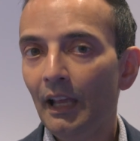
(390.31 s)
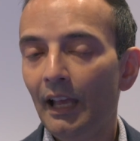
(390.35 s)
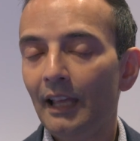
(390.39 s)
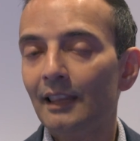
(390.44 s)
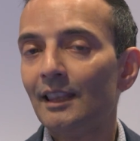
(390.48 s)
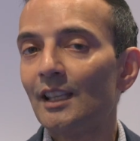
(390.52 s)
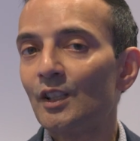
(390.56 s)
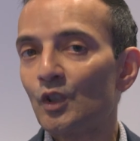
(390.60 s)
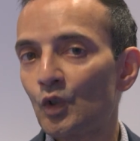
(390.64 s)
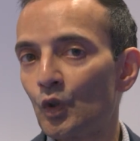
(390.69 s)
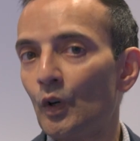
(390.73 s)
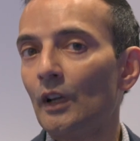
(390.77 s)

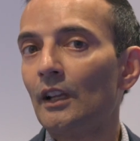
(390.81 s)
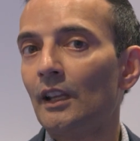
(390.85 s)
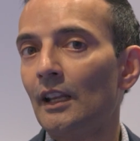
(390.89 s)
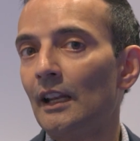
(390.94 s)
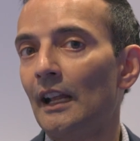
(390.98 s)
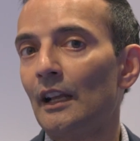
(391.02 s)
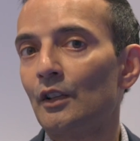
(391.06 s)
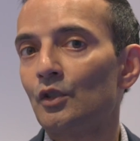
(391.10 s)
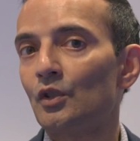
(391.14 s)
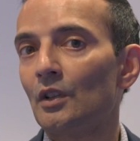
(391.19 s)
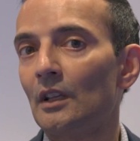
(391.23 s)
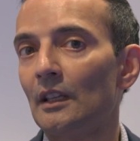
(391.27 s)
And this drug can
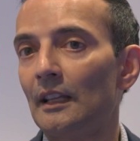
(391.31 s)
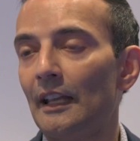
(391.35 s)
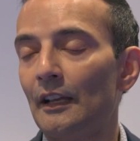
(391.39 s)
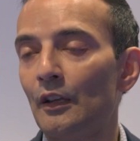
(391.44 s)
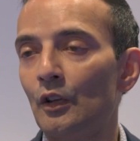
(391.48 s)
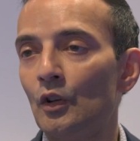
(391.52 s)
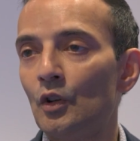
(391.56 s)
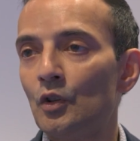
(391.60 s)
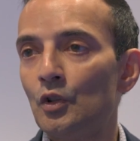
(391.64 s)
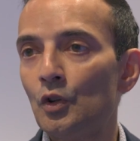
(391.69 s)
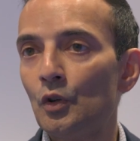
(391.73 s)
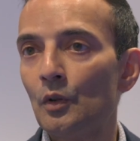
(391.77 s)
actually allow
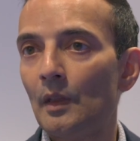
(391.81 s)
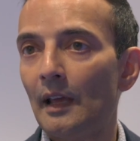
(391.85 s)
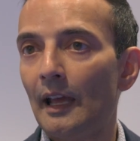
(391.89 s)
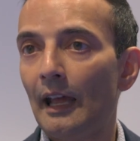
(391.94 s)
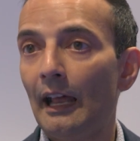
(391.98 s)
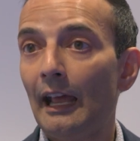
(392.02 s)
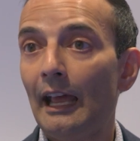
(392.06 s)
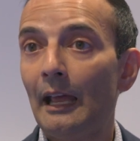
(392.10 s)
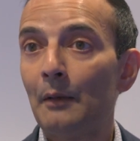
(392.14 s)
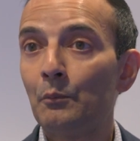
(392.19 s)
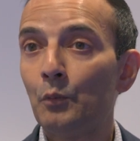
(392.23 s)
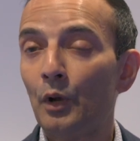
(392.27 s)
you to do
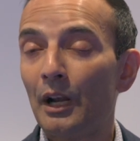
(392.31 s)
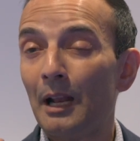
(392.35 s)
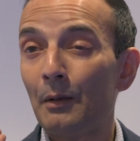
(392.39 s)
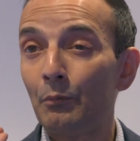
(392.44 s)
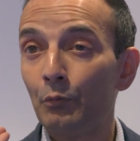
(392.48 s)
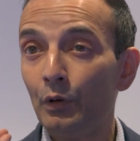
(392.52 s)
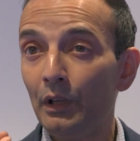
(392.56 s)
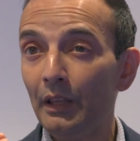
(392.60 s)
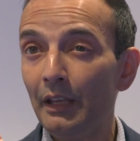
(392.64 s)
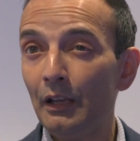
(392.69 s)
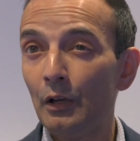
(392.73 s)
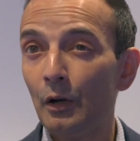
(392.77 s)
that. And what
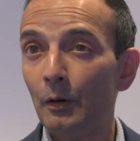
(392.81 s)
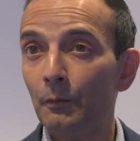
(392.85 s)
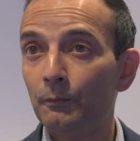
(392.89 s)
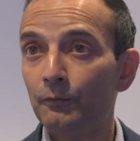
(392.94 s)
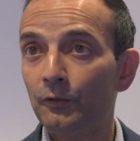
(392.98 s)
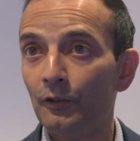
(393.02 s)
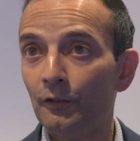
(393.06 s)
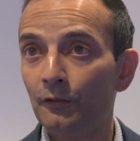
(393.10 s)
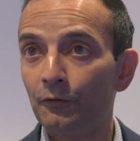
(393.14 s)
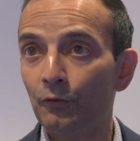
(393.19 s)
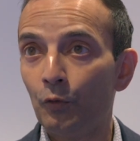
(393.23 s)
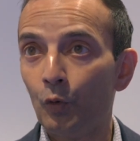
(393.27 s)
I'm really
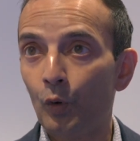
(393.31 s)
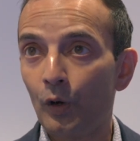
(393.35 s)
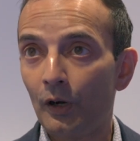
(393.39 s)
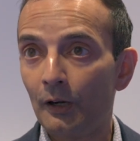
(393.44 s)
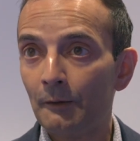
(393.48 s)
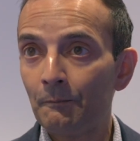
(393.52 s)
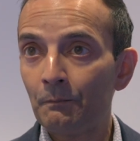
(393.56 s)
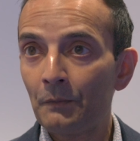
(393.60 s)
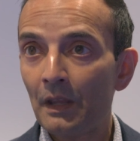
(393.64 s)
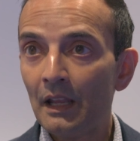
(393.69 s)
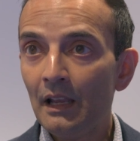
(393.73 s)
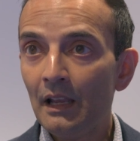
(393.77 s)
hopeful
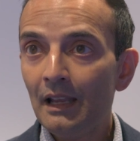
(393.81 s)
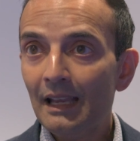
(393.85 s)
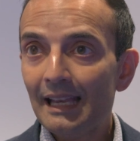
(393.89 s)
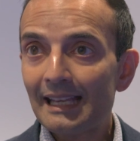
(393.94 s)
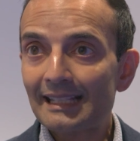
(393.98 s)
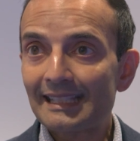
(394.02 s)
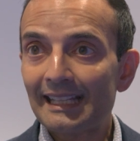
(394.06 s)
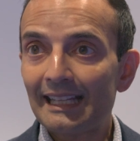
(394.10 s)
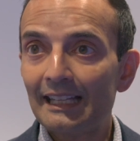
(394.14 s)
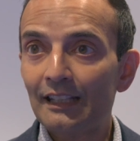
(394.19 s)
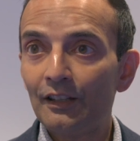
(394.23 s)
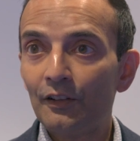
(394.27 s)
for
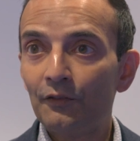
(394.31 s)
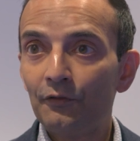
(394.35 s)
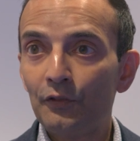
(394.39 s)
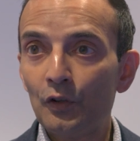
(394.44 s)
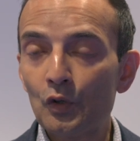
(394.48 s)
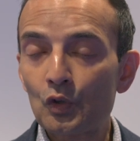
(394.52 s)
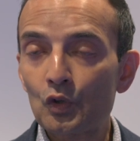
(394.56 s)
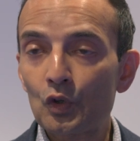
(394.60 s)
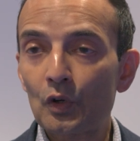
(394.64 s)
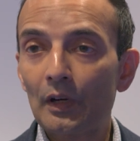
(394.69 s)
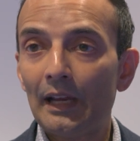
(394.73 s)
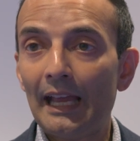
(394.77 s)
is that in the
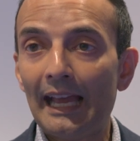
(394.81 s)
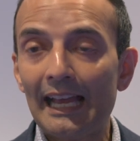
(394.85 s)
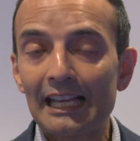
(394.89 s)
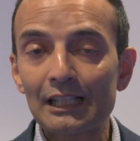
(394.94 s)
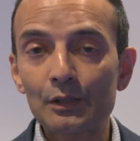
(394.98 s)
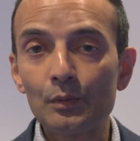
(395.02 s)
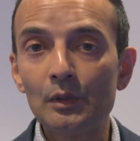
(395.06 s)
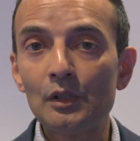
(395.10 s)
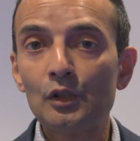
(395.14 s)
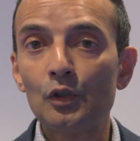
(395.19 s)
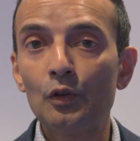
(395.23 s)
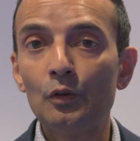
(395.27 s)
future,
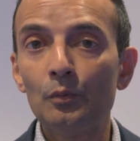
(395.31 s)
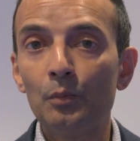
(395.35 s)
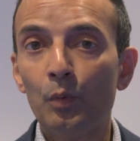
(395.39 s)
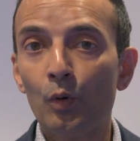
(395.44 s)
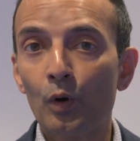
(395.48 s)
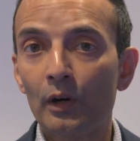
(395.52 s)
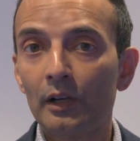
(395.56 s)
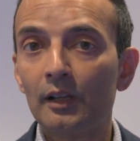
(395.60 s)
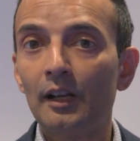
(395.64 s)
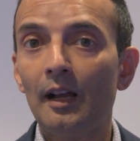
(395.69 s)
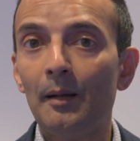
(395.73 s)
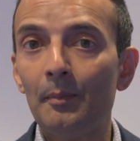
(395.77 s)
as we do
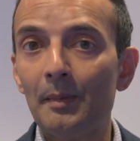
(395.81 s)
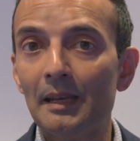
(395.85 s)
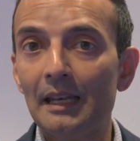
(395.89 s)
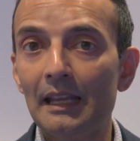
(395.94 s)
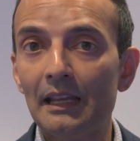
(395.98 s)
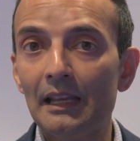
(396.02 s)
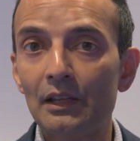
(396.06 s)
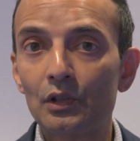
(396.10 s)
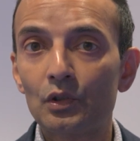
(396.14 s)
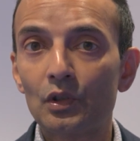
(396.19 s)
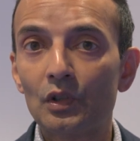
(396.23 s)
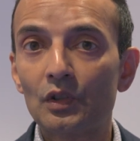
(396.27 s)
more
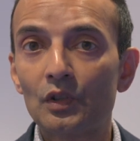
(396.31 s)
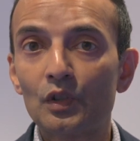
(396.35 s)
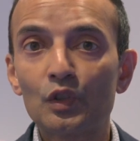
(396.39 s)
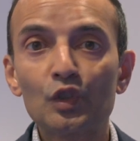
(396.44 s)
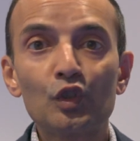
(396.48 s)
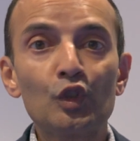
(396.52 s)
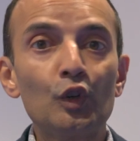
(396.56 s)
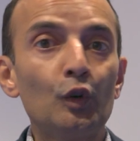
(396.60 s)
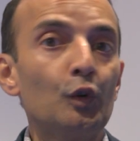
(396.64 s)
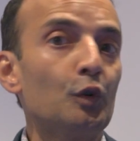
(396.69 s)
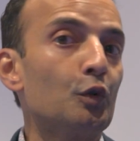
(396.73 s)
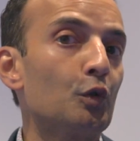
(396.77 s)
combinations,
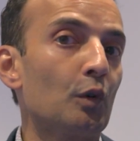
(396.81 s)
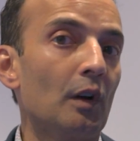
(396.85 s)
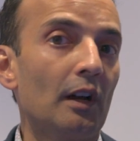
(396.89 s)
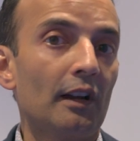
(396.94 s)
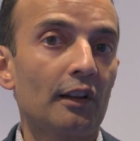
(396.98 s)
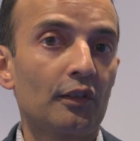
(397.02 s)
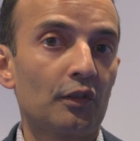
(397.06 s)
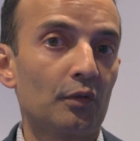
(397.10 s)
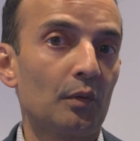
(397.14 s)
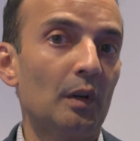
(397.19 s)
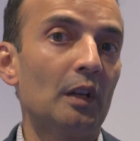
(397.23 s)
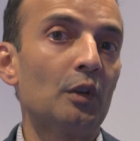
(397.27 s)
two drug,
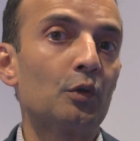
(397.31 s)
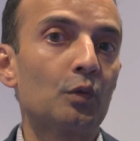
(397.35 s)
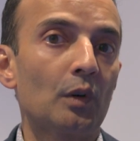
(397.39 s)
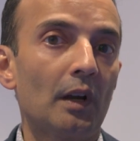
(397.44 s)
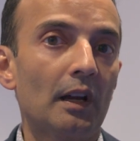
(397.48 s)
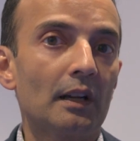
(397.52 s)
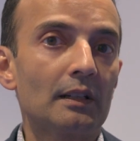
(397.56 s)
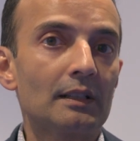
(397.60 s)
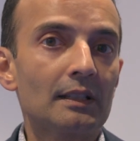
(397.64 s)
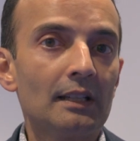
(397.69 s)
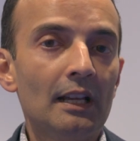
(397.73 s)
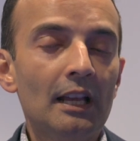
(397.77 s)
three
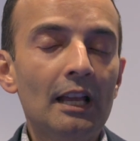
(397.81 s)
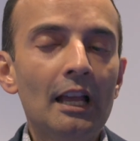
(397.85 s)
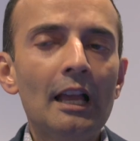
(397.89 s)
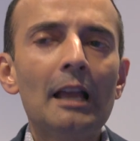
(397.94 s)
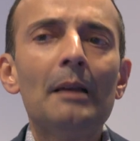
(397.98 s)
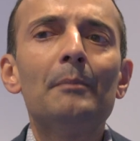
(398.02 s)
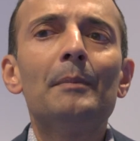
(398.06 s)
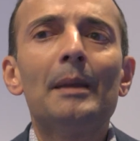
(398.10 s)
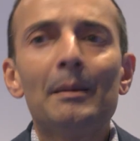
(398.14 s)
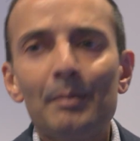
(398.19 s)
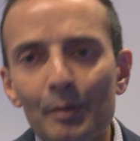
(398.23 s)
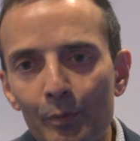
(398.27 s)
drugs,
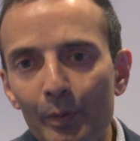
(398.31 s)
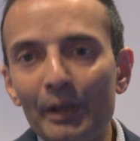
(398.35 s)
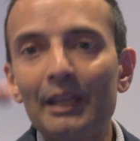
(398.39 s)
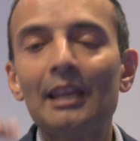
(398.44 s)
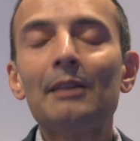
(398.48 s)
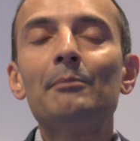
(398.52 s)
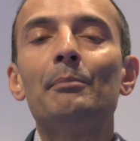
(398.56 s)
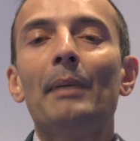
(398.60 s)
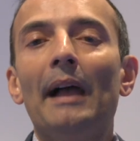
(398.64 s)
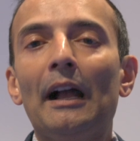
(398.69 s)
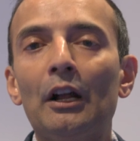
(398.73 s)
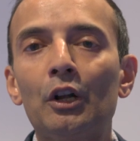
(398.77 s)
maybe we
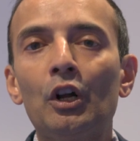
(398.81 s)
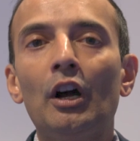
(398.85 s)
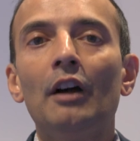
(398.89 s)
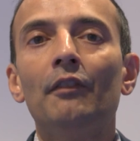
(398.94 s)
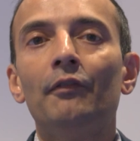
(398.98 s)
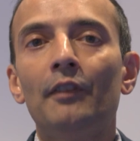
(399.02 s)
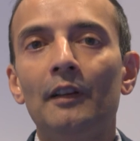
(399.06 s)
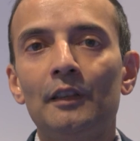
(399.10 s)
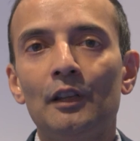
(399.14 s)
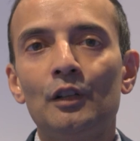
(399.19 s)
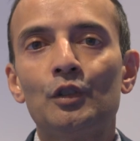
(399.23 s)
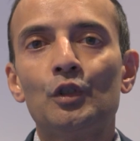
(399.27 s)
can back
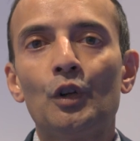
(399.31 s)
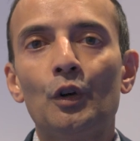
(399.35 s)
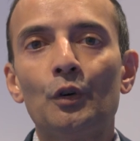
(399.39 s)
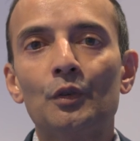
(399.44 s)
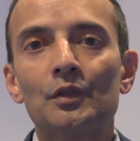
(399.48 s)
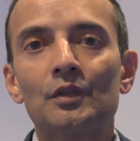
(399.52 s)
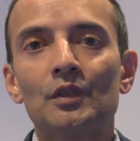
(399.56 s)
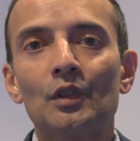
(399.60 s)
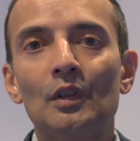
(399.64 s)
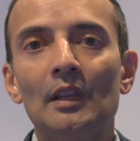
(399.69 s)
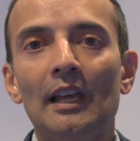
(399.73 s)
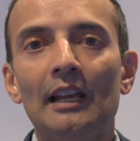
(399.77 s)
off on the
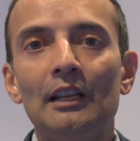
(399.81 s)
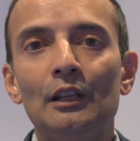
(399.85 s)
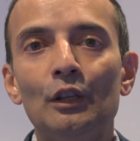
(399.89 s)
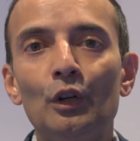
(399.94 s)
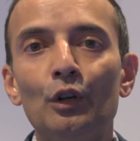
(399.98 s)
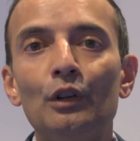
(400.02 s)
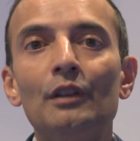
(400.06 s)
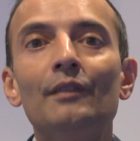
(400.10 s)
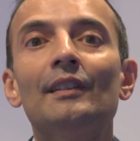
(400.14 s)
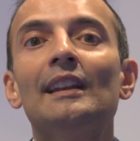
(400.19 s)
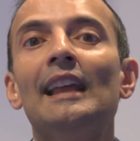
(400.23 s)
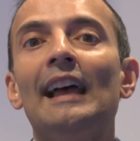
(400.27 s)
dose so that you
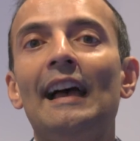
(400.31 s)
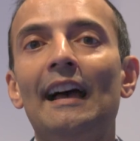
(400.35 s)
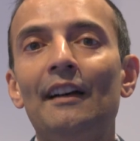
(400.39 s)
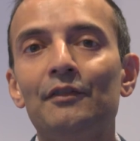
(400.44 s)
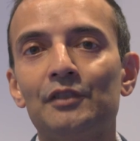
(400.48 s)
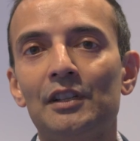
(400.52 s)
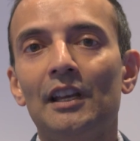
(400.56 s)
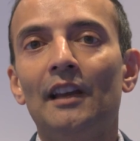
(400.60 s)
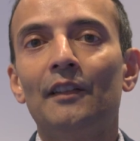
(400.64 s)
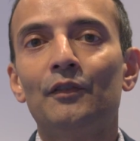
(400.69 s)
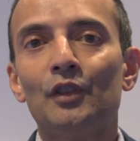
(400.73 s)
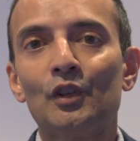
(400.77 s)
don't even have
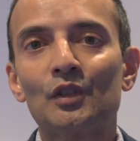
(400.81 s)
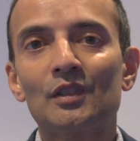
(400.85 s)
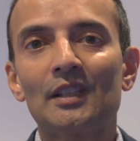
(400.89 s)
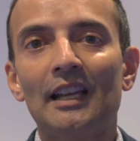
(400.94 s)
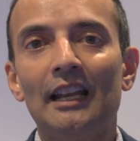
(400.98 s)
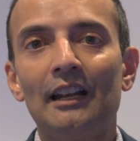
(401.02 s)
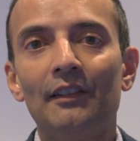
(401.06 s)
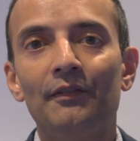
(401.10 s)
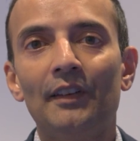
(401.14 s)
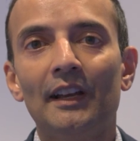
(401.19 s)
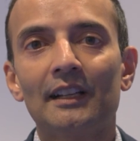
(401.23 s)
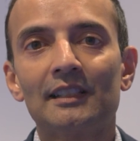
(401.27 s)
to have those
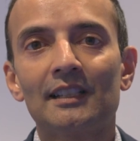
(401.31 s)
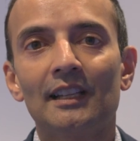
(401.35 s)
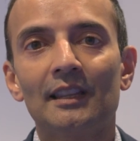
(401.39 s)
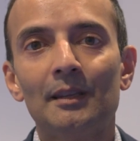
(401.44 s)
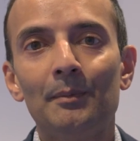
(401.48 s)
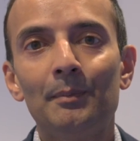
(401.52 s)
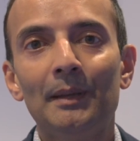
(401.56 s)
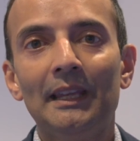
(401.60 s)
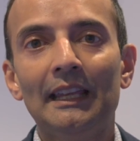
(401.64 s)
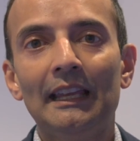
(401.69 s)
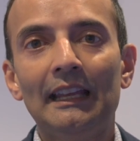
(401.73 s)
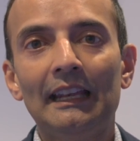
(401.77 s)
side effects at the
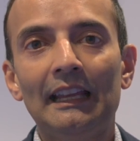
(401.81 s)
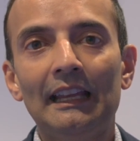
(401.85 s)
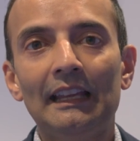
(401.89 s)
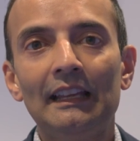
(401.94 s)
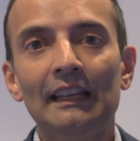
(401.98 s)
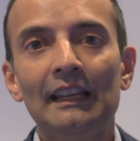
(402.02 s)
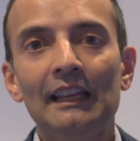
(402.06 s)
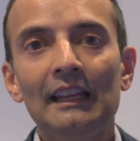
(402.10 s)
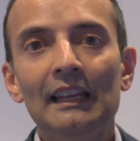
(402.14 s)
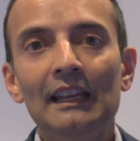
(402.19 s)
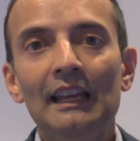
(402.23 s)
beginning.